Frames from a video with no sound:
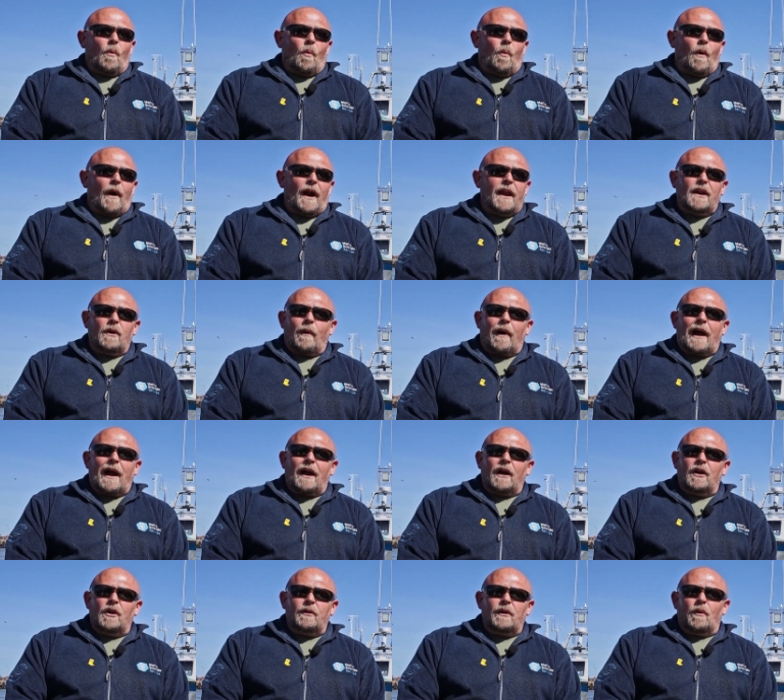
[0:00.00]
where you
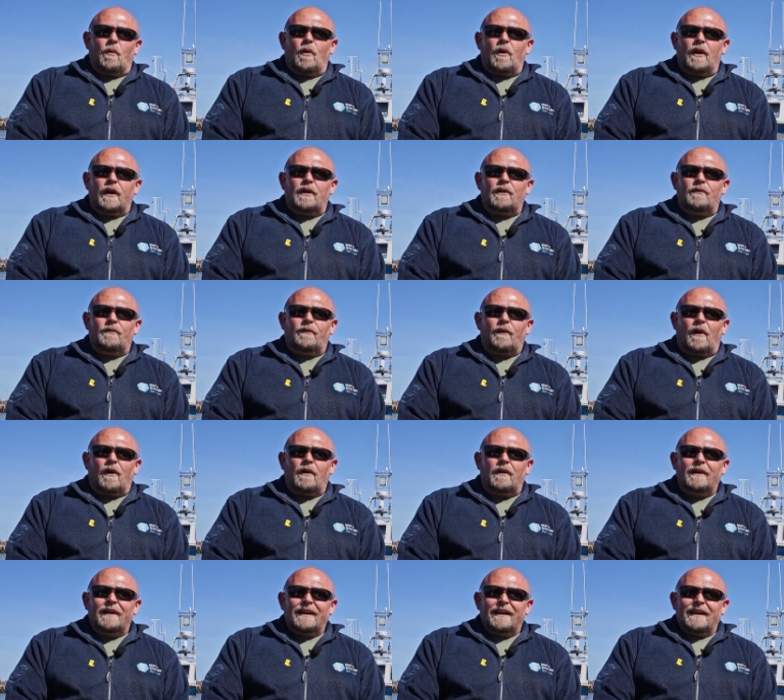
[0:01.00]
are, who you're working
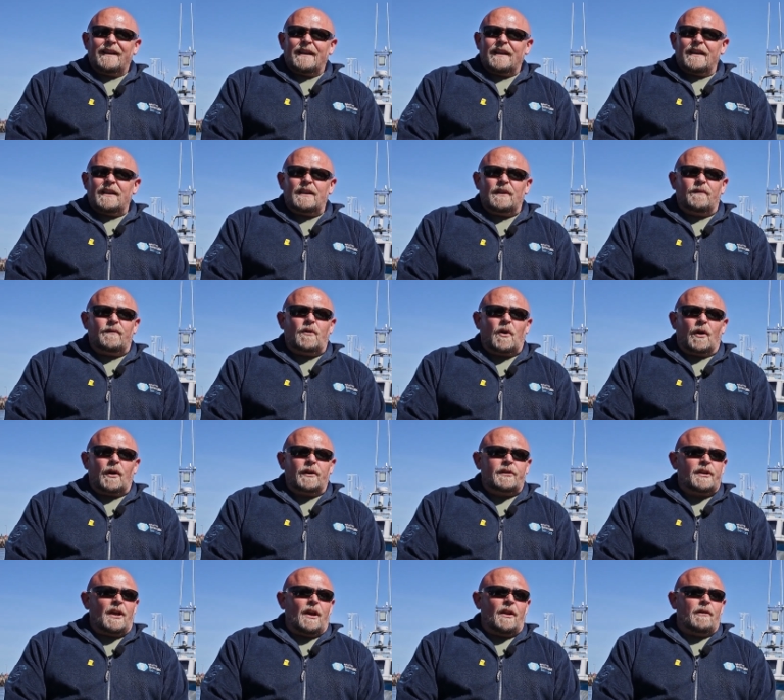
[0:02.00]
for. You've got
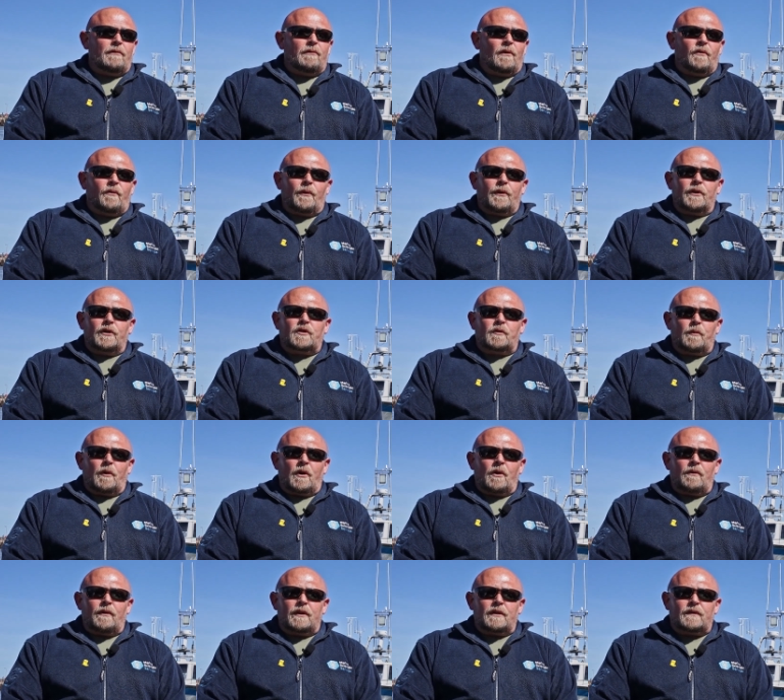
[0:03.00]
to take the rough with the
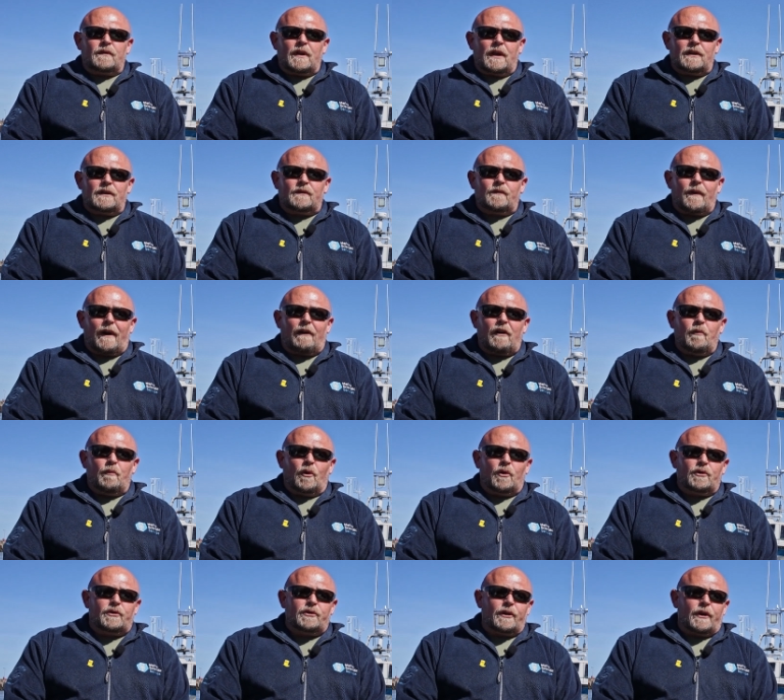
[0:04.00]
smooth. It's very
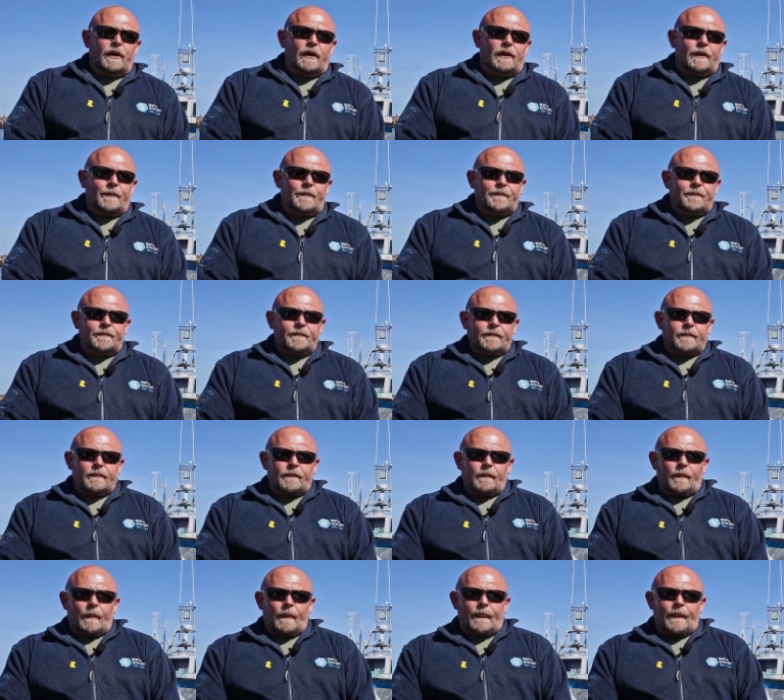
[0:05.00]
much that
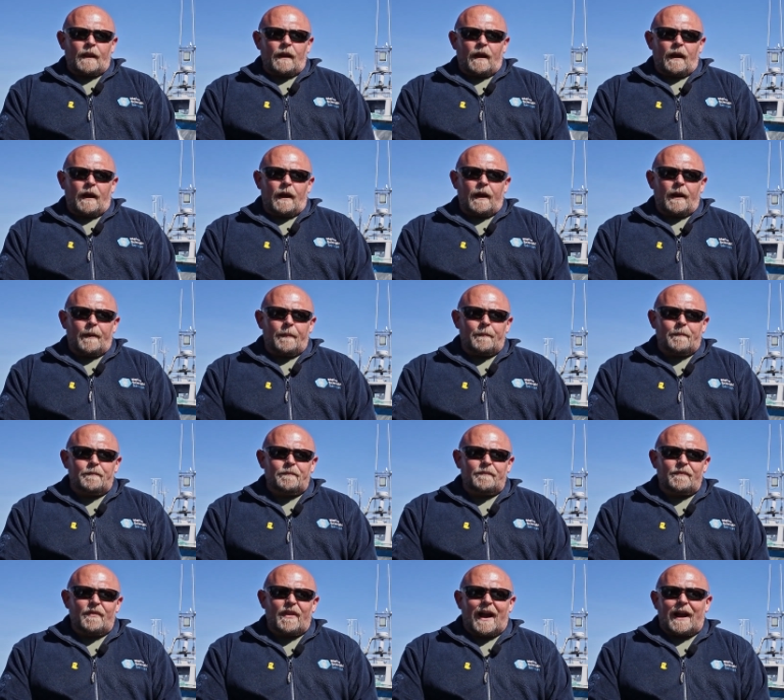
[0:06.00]

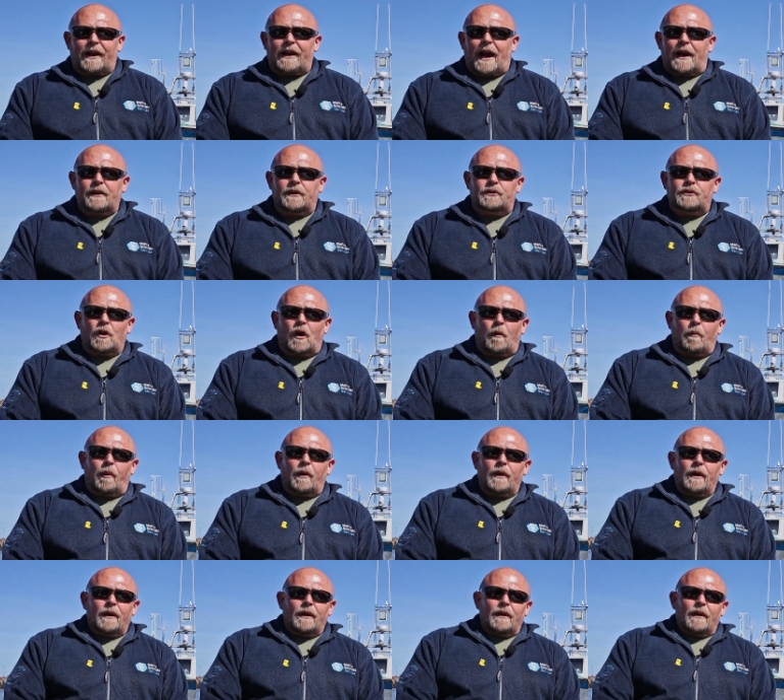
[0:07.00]
kind of job.
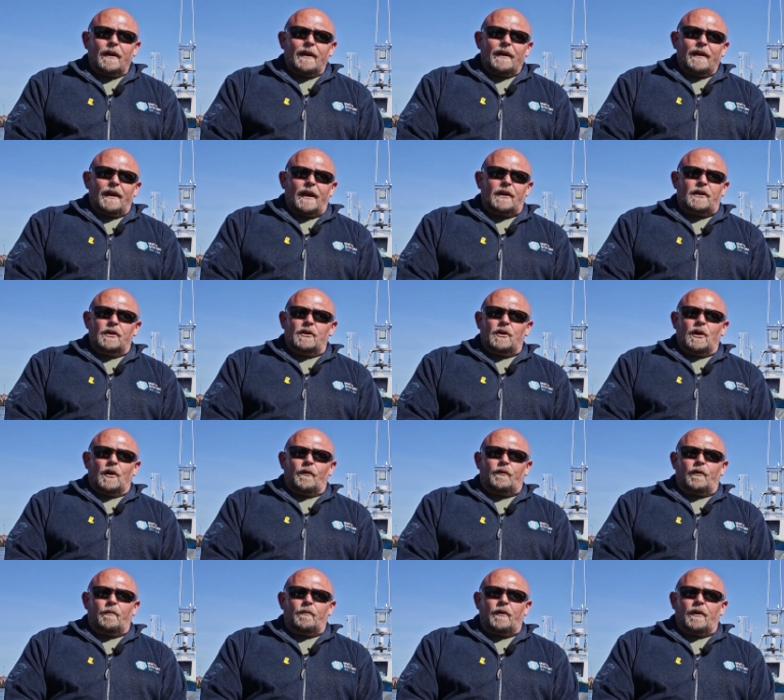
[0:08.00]
It can go
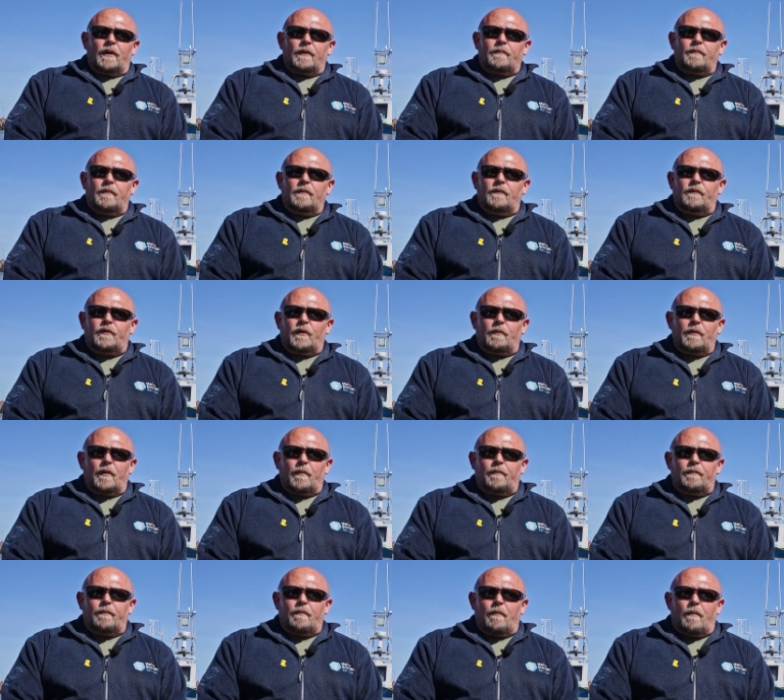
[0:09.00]
from the
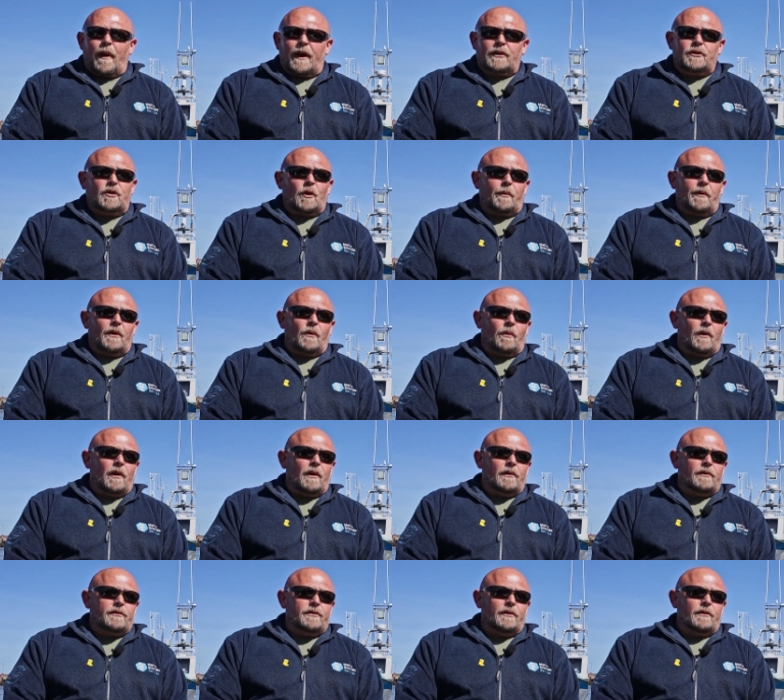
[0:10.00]
best job in the
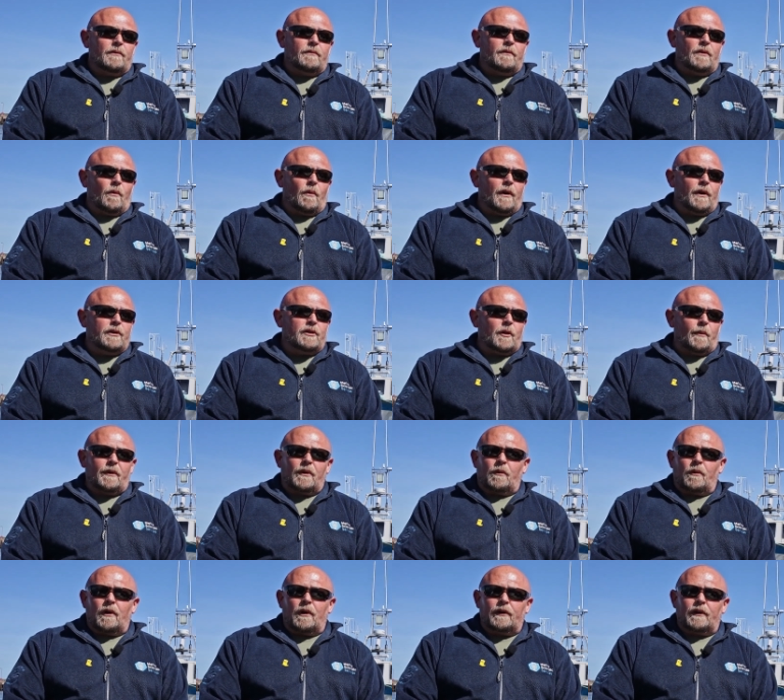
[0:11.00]
world to the worst job
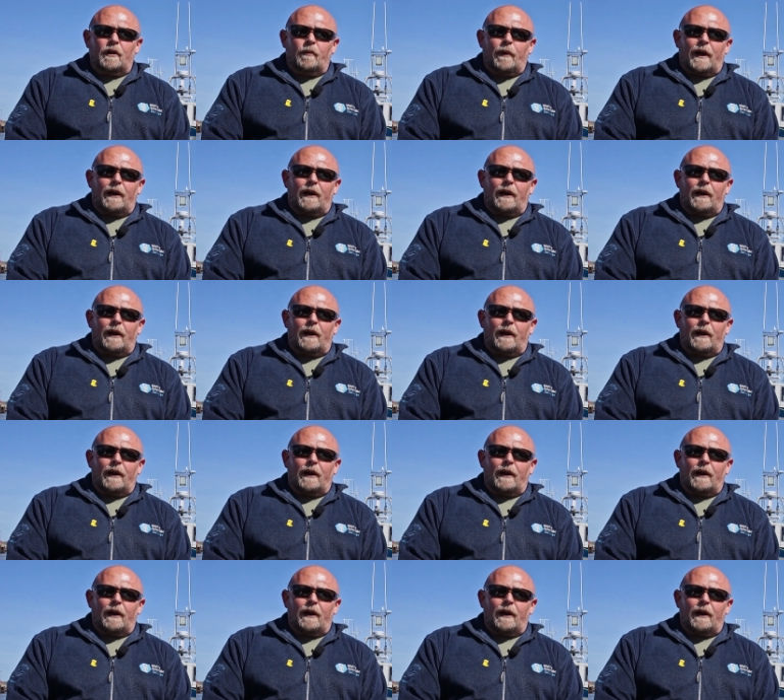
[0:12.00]
in the world in a